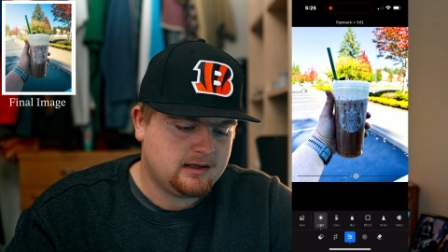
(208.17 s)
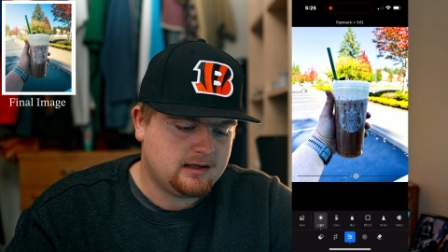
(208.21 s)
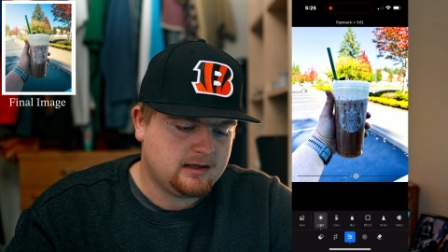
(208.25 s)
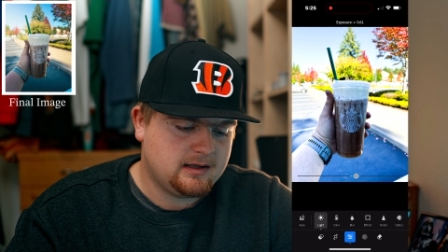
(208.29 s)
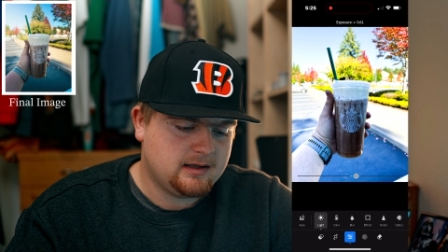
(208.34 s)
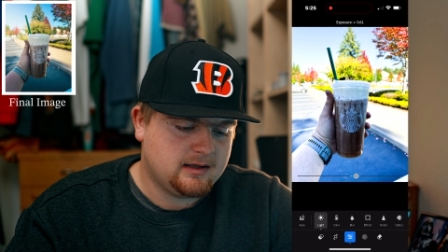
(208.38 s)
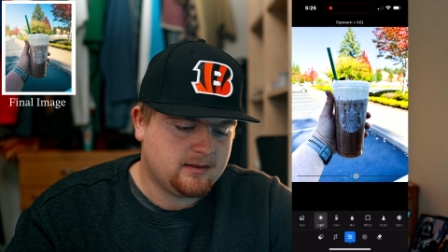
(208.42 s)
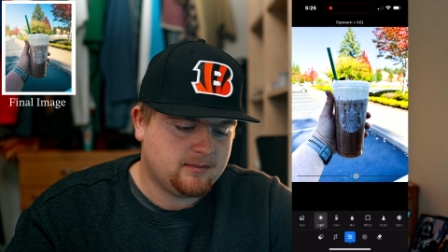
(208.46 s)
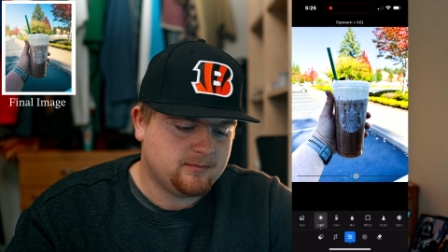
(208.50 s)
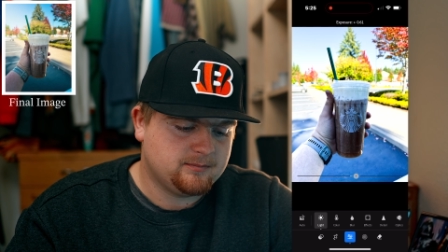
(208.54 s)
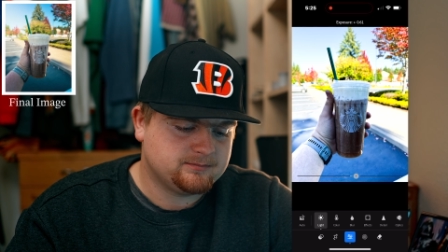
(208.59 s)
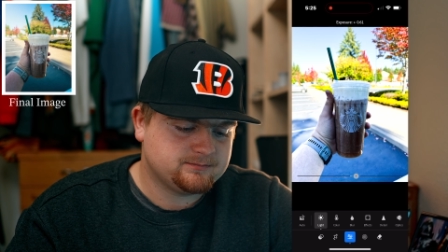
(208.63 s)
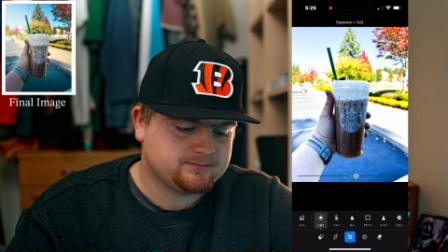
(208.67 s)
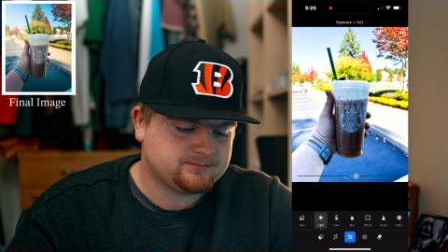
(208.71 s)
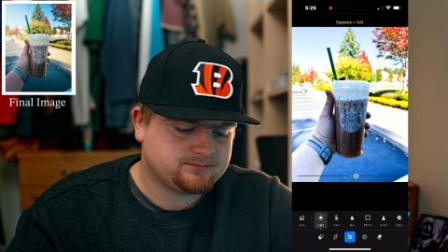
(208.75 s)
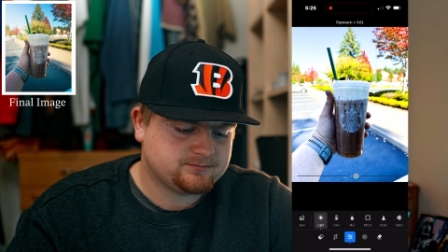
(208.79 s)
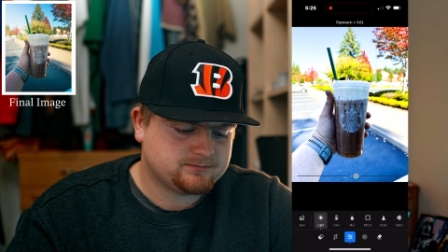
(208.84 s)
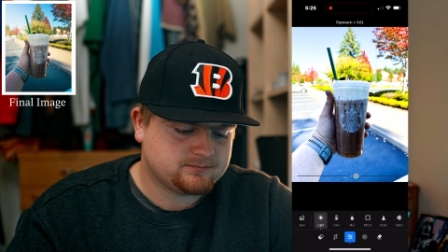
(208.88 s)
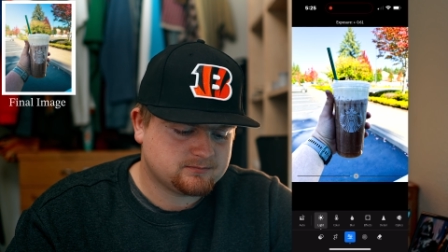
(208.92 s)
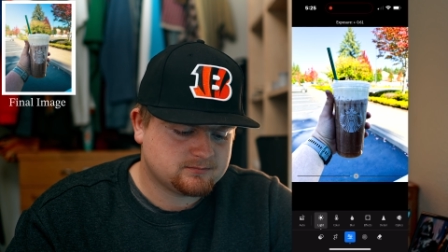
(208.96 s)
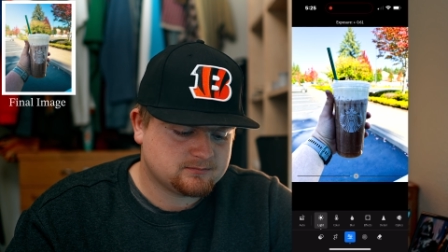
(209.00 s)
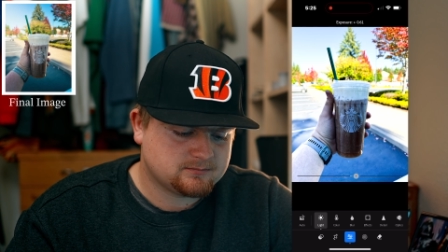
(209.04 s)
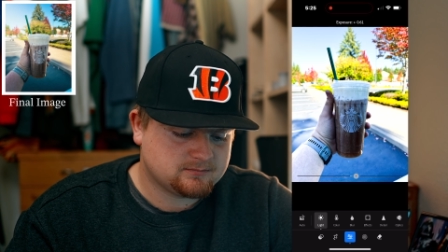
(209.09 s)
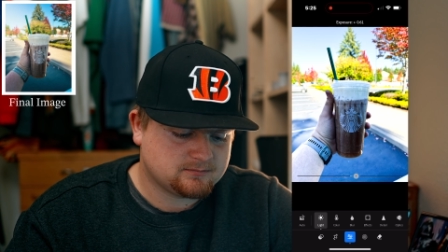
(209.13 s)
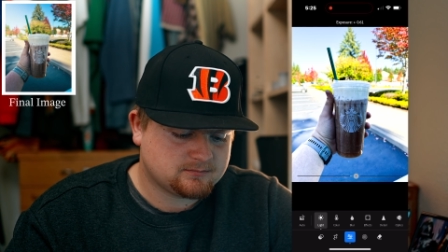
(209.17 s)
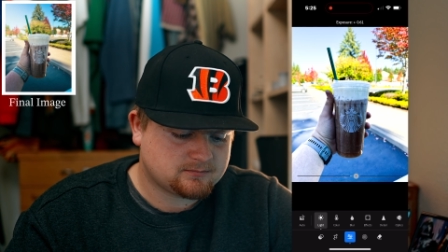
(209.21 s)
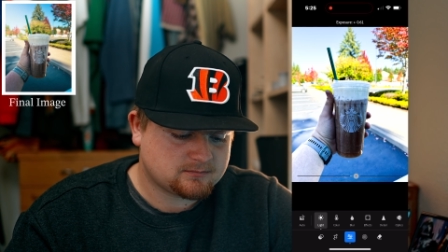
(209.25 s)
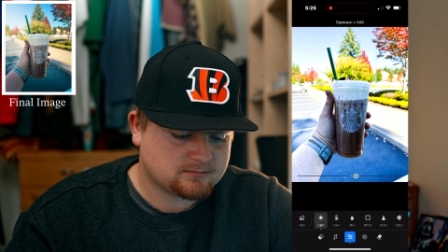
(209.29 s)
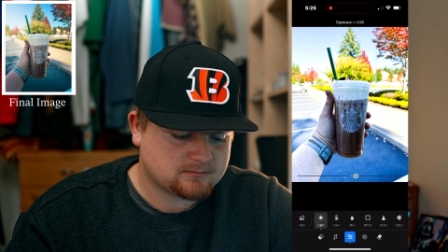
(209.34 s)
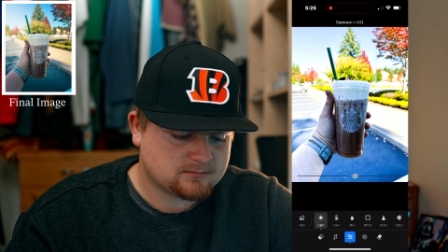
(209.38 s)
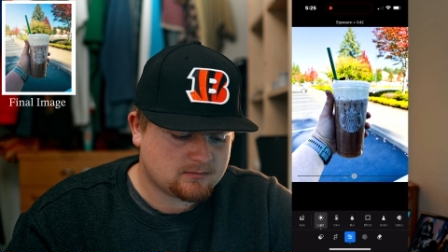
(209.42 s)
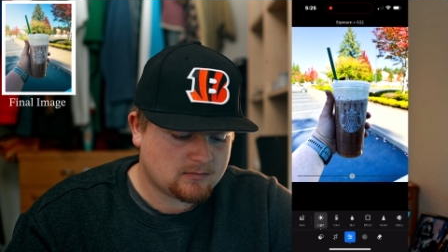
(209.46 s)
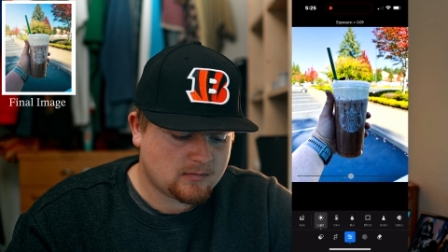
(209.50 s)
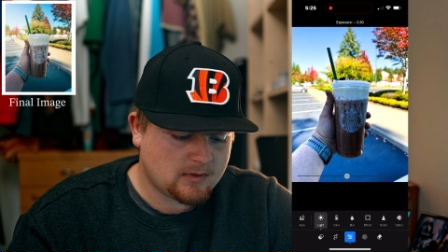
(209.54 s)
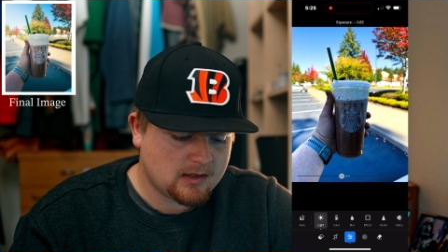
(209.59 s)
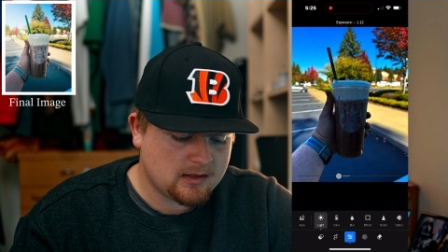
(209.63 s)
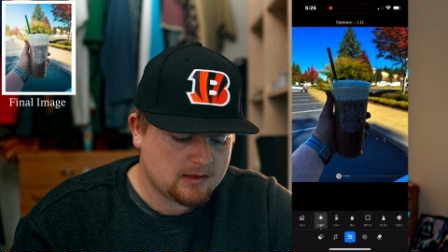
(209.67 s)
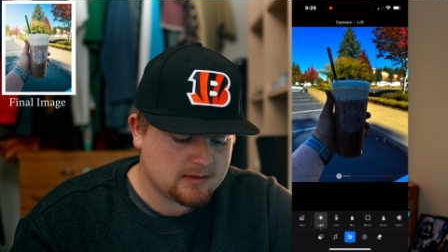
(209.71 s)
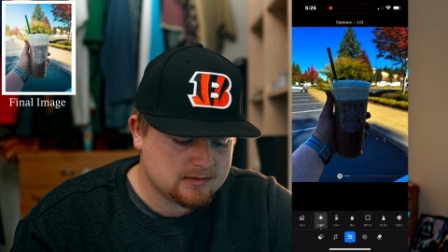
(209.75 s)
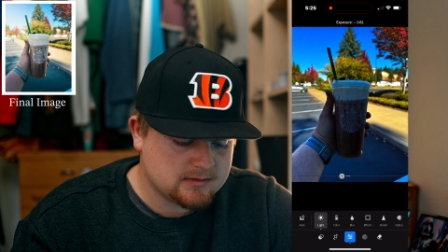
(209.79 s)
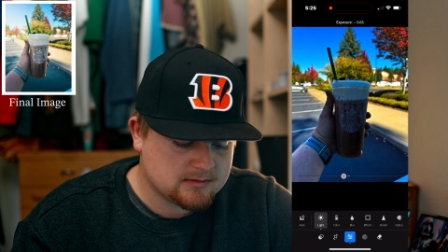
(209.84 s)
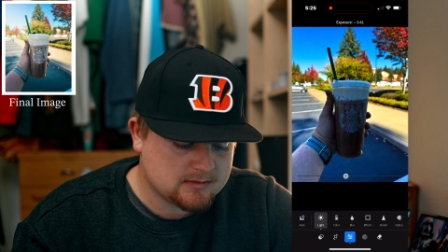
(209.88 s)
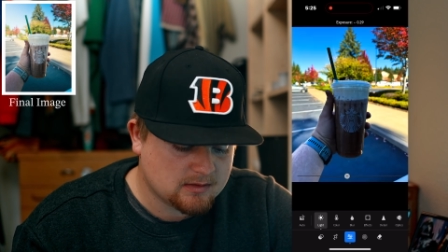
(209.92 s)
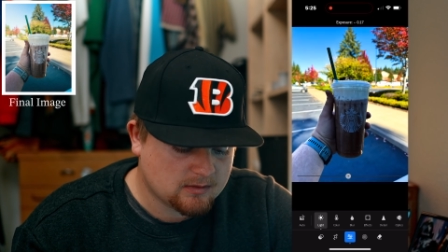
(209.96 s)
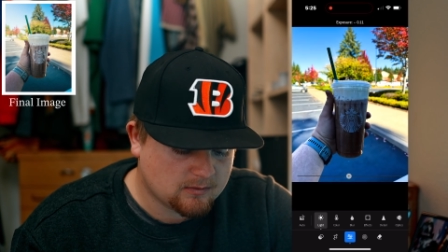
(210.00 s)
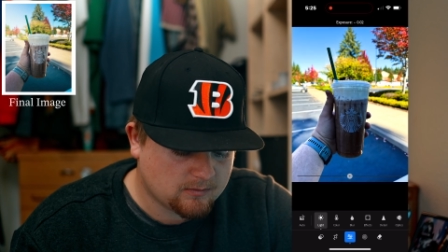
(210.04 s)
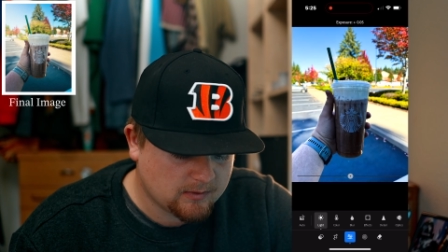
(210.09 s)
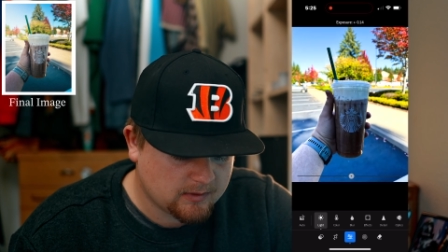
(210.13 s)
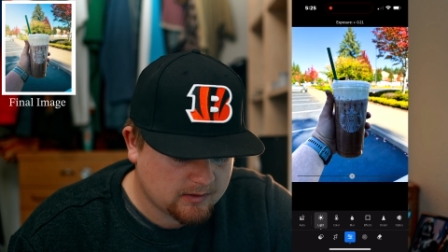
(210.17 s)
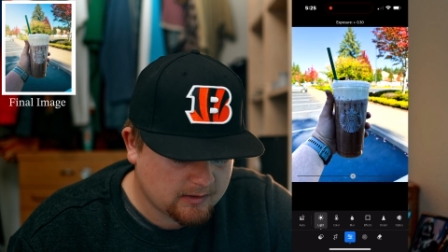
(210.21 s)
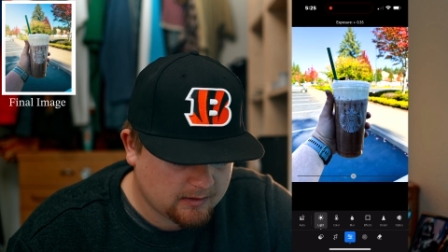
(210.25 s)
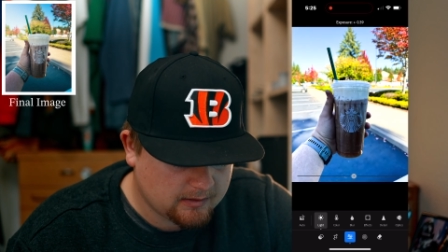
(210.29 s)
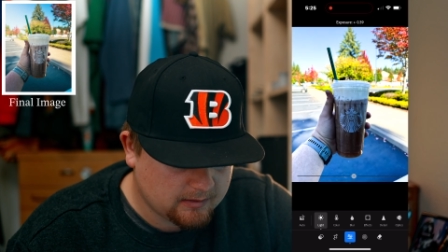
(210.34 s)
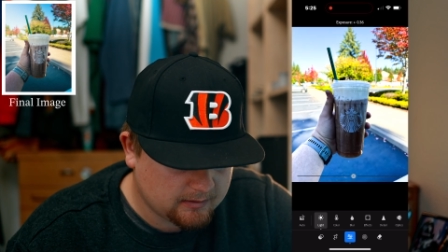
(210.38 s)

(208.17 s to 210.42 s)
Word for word: Um, so we're going